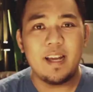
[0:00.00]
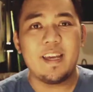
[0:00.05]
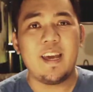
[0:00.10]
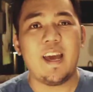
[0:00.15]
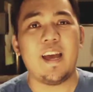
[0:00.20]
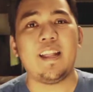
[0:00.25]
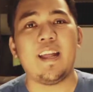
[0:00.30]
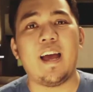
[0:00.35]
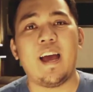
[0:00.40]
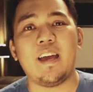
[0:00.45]

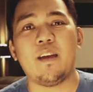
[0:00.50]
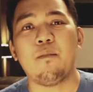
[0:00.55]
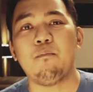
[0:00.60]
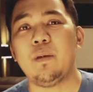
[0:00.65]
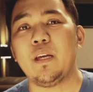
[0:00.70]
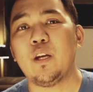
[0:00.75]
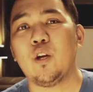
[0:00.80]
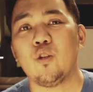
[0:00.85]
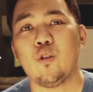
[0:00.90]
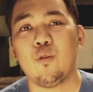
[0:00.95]
Again, I am
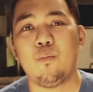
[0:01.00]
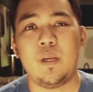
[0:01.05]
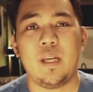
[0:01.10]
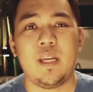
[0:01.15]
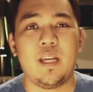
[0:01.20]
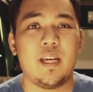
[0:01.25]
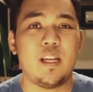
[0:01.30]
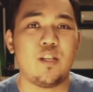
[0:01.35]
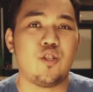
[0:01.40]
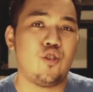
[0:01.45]
Miko
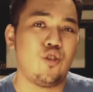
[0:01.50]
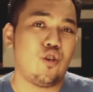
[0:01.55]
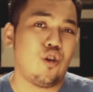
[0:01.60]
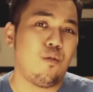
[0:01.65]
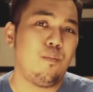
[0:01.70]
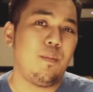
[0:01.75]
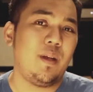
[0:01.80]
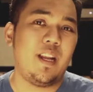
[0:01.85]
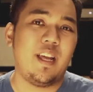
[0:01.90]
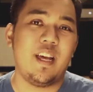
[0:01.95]
Dominguez,
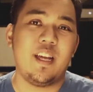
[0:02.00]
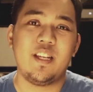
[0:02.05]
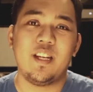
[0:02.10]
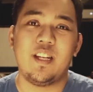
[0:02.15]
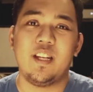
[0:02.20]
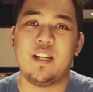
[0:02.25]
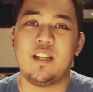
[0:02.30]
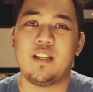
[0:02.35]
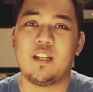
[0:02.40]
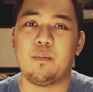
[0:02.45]
your
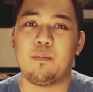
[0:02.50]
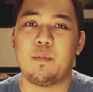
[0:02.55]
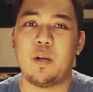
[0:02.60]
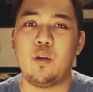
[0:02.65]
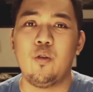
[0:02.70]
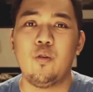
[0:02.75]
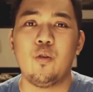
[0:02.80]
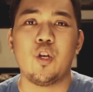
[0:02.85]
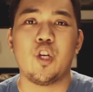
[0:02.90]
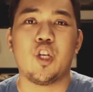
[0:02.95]
millennial
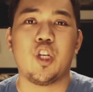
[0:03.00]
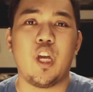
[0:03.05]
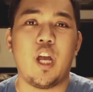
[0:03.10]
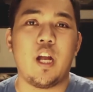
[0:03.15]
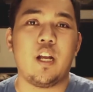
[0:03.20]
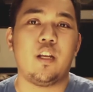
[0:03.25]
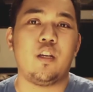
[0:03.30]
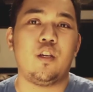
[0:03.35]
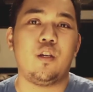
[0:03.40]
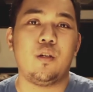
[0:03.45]
entrepreneur,
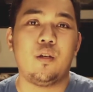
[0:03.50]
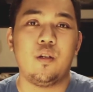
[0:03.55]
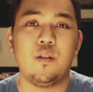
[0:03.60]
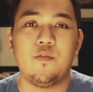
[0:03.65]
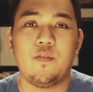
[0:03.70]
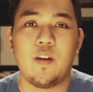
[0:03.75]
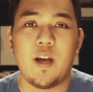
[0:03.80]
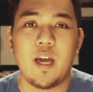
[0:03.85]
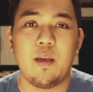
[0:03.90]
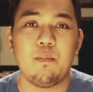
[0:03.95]
sharing you good
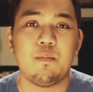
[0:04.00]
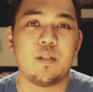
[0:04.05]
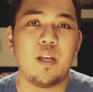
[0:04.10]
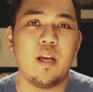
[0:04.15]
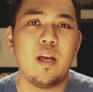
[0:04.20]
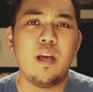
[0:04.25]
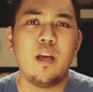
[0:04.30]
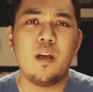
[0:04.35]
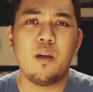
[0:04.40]
vibes,